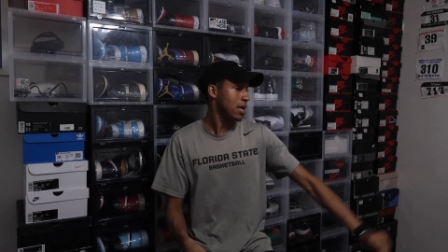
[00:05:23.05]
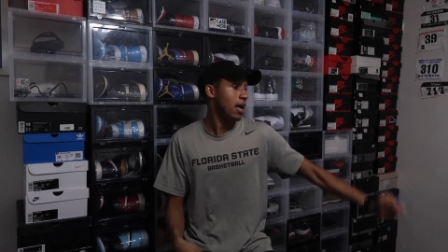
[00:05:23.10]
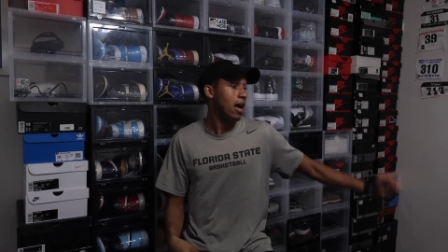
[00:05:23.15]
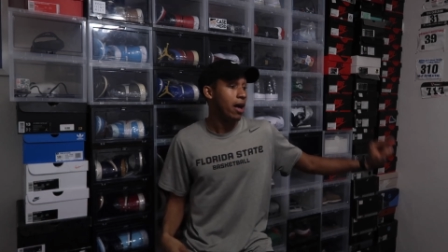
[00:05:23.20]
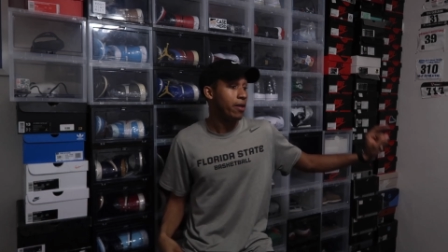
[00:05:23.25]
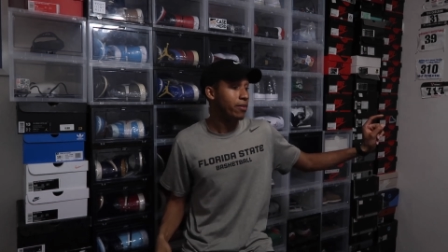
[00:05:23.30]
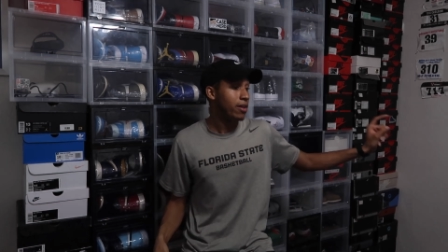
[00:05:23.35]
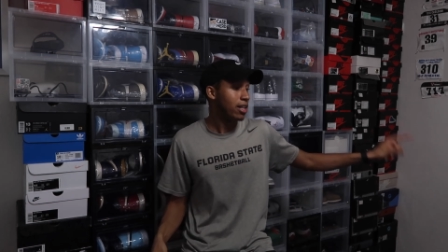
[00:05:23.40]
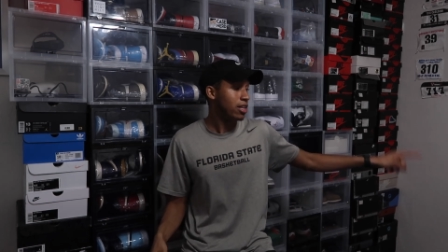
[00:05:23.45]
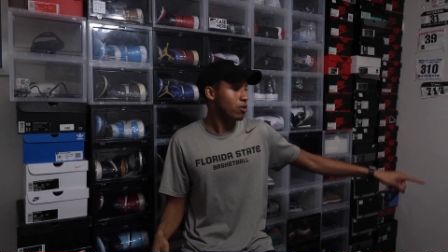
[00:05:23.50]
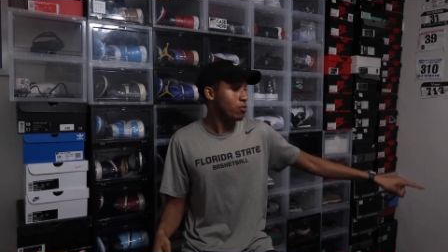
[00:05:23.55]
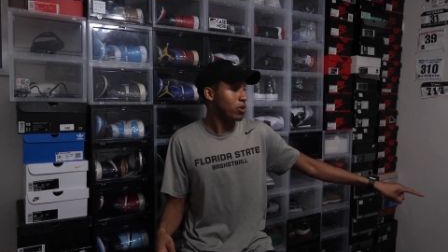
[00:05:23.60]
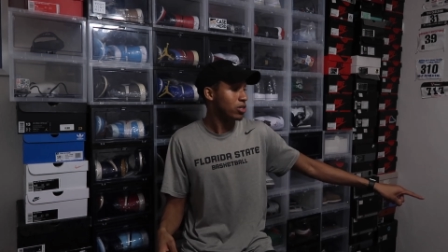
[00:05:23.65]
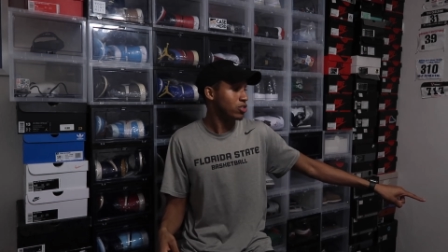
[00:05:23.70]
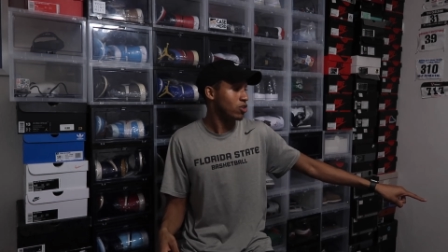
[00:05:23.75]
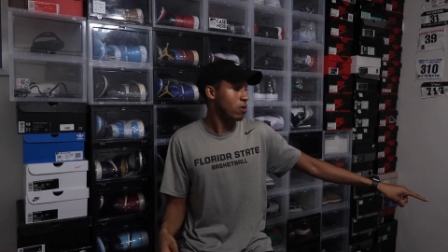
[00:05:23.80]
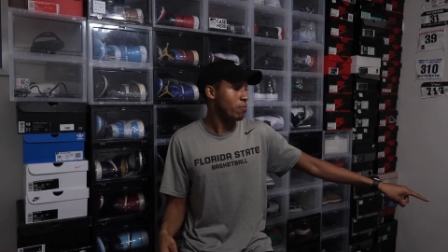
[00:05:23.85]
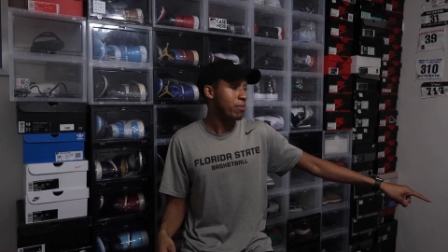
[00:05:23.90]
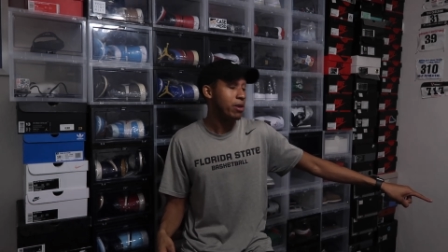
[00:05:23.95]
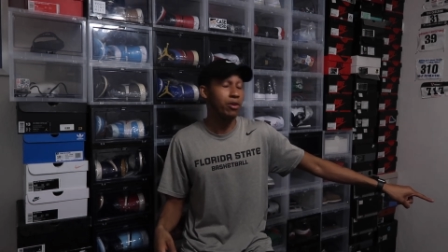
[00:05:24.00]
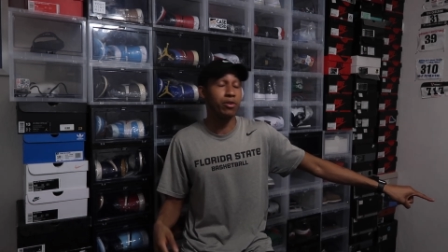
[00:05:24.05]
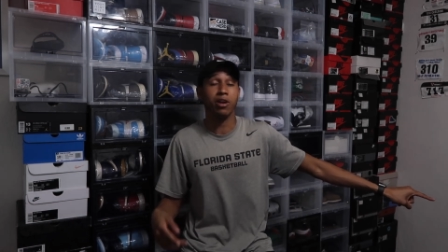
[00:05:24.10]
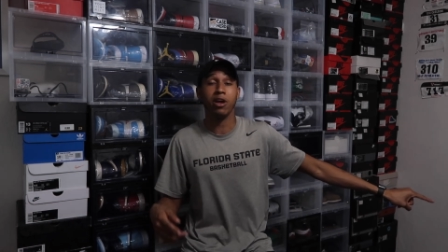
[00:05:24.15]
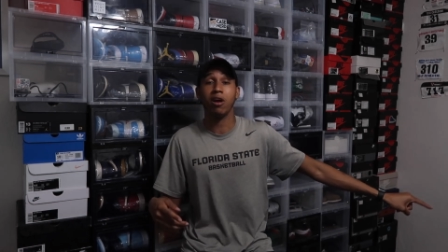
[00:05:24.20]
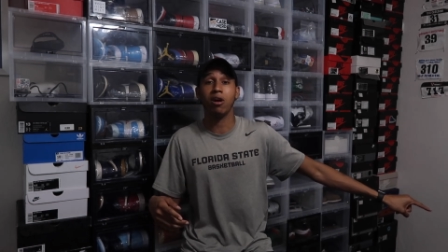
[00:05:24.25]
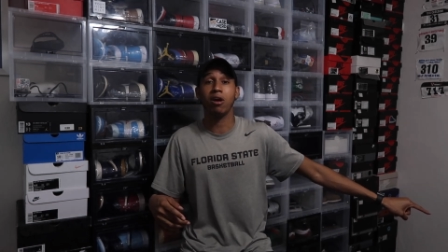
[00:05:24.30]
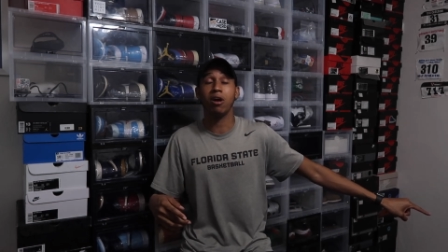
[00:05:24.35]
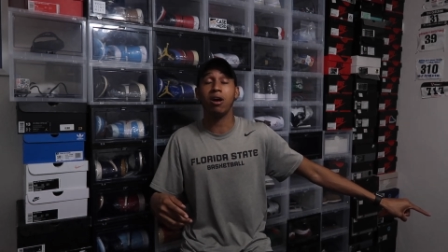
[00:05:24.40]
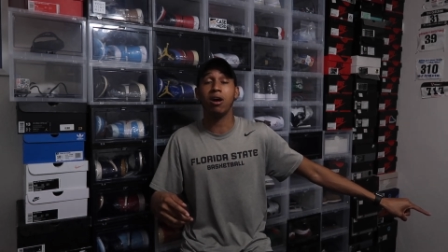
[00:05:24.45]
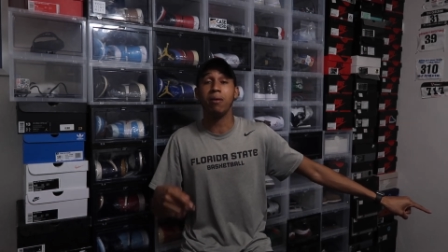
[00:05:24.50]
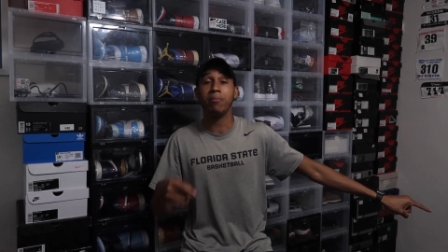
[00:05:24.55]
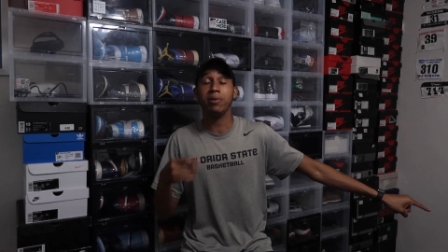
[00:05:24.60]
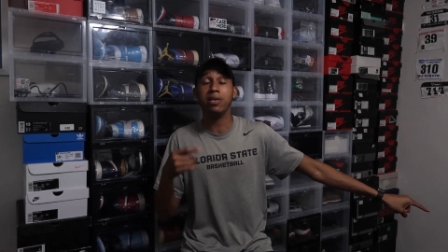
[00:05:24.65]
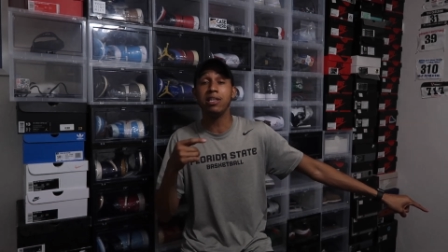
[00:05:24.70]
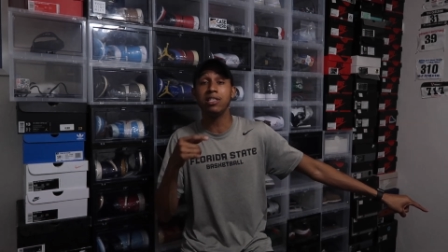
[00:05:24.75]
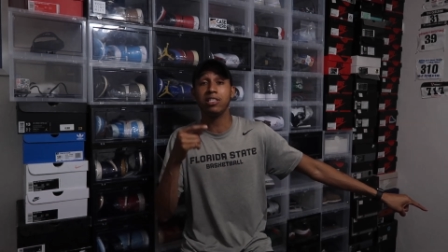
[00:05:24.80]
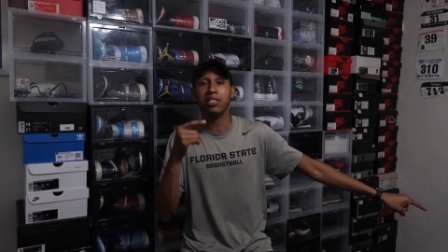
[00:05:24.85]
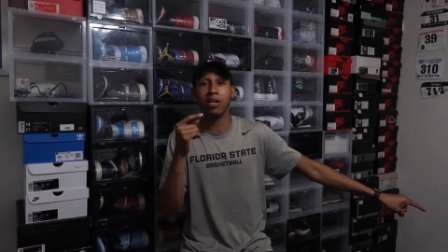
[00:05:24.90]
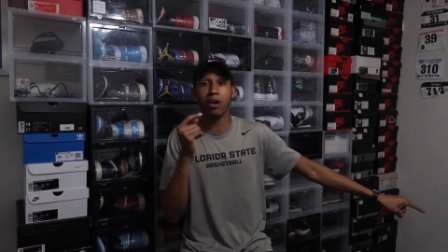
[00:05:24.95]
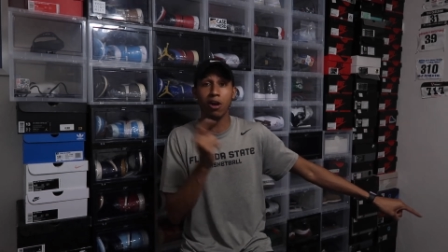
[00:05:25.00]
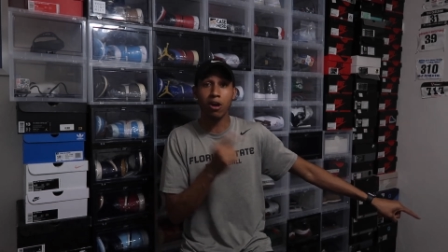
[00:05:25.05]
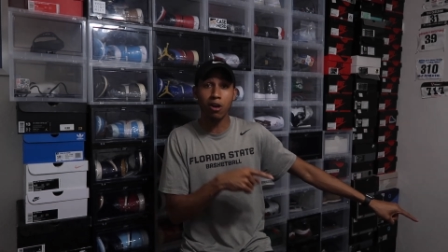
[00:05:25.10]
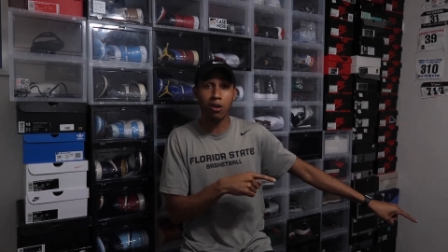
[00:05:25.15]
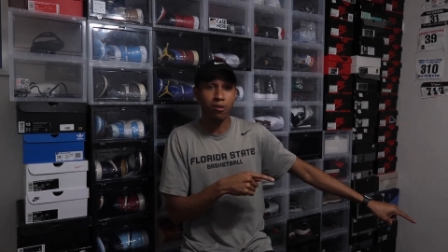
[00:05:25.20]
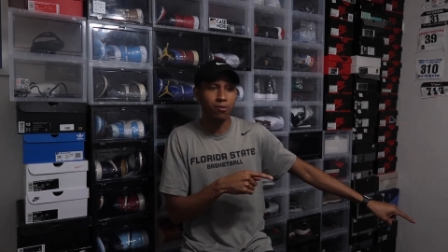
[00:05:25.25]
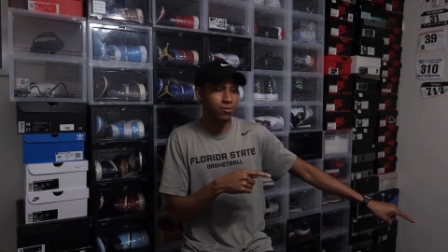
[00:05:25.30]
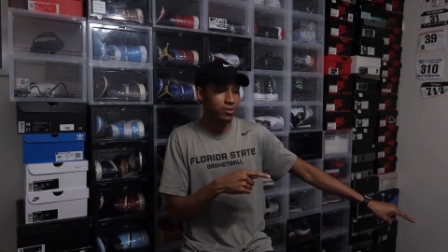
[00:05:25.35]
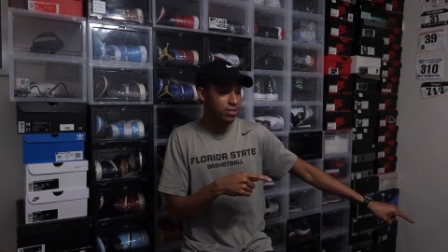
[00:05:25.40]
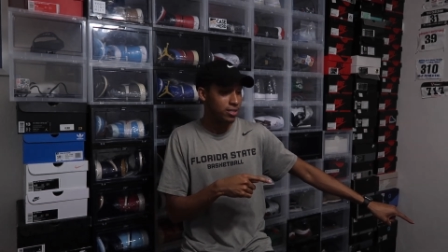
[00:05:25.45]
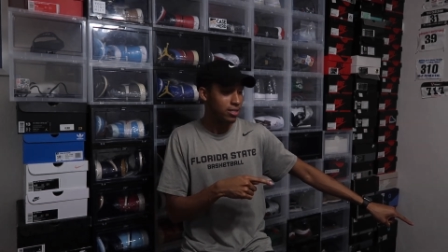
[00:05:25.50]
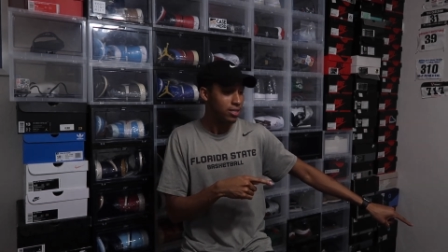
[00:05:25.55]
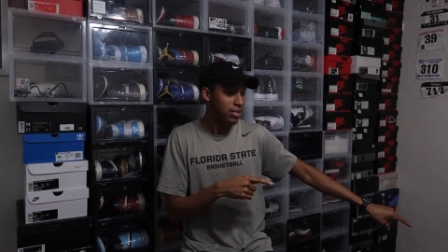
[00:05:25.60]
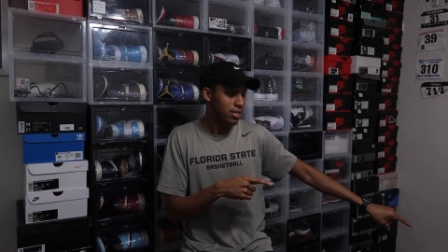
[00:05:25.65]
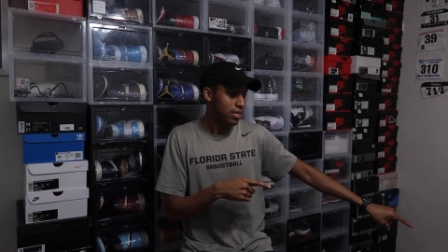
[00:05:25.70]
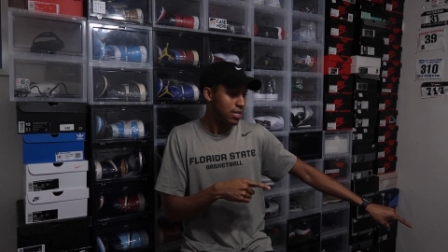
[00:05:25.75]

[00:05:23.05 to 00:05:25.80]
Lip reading: another one's gonna be on the Yeezy Earths,